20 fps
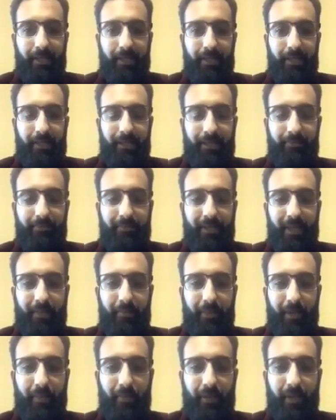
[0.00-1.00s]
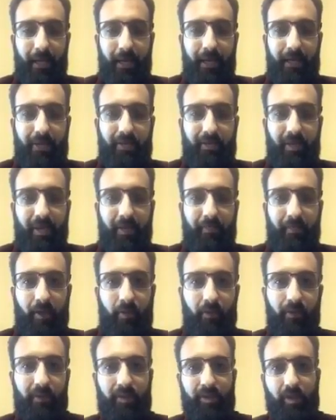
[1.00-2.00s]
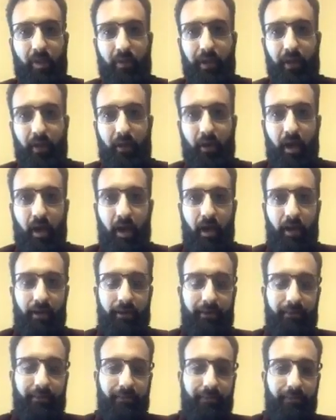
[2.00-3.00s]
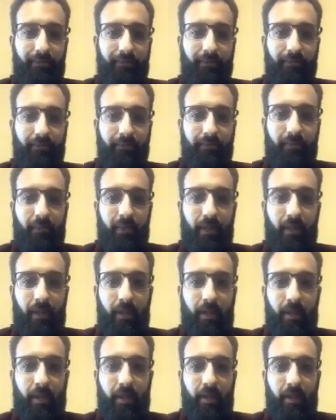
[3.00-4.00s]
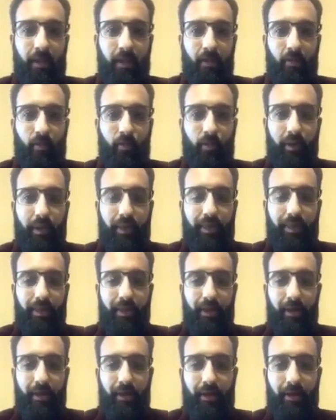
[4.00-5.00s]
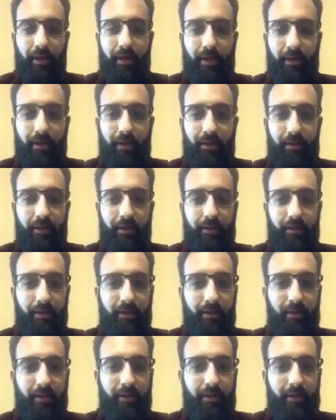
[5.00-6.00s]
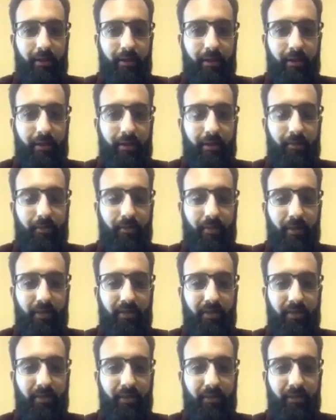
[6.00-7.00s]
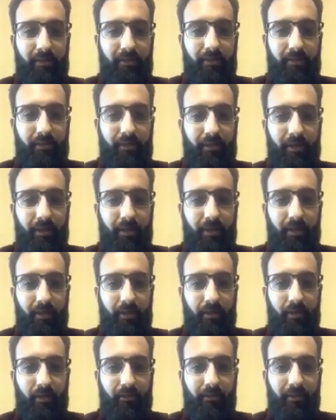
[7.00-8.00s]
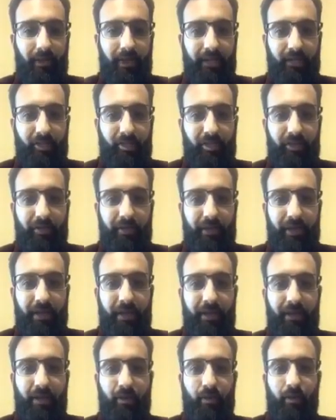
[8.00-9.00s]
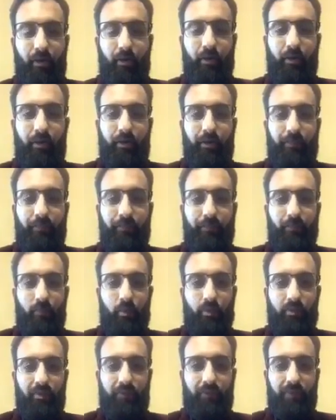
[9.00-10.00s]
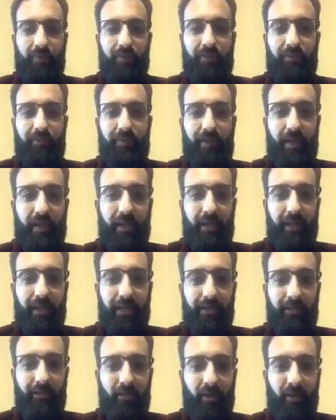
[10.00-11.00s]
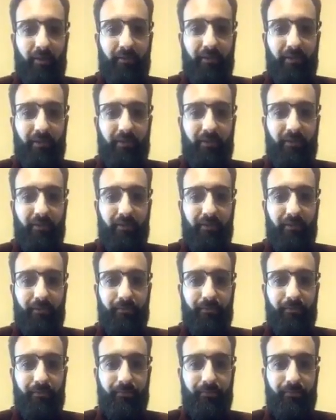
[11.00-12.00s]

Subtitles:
Many people are asking me what's going on with the president of Nigeria, or more specifically his office.